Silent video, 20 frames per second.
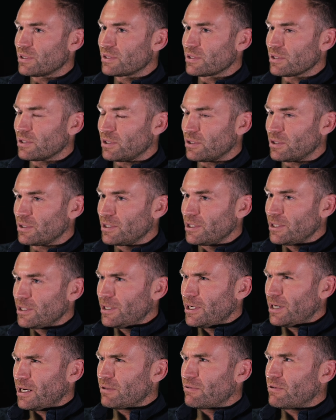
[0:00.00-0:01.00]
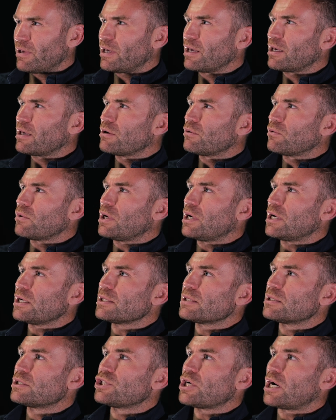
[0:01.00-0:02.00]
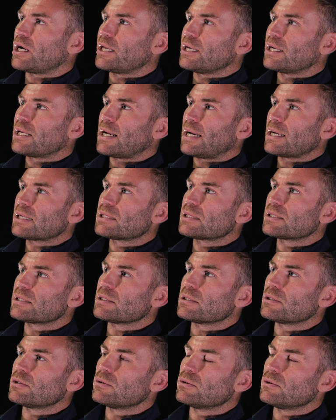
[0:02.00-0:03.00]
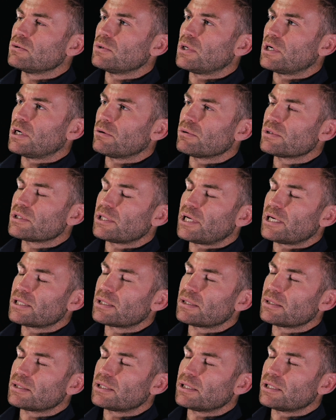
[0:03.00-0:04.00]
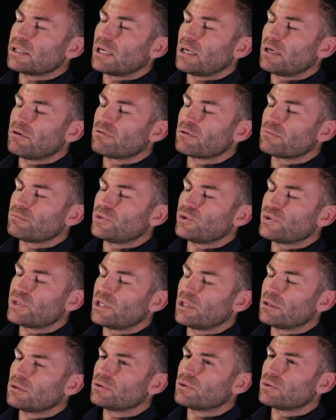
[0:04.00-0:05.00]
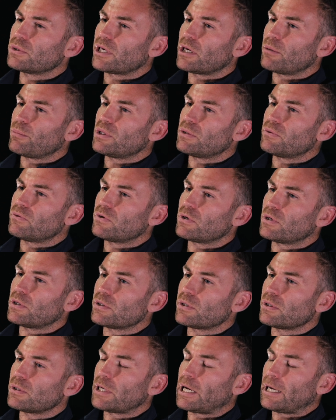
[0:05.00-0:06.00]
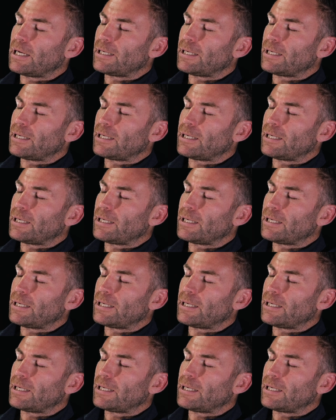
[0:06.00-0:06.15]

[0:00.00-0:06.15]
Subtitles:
So I think it was Johnny Claxton, who was an SNC guy from New Zealand, who came into